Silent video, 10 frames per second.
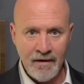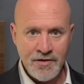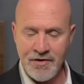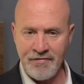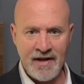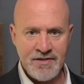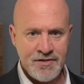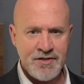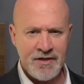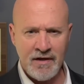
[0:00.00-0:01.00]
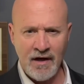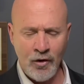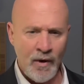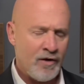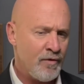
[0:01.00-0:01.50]
So friends, just a
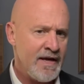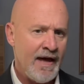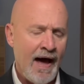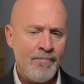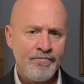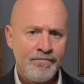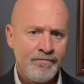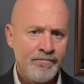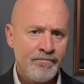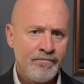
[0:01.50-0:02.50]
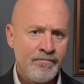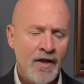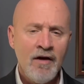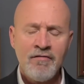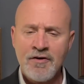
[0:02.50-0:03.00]
quick recap.
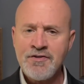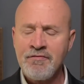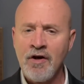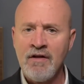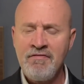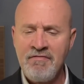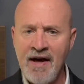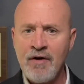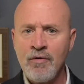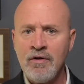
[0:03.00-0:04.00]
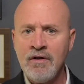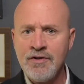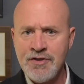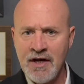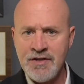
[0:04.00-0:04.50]
First of all, a federal
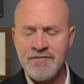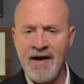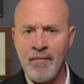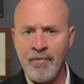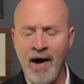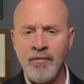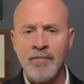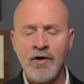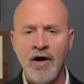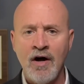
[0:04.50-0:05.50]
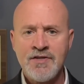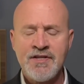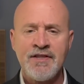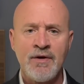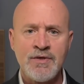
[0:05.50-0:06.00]
judge found probable cause
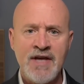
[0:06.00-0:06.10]
that there was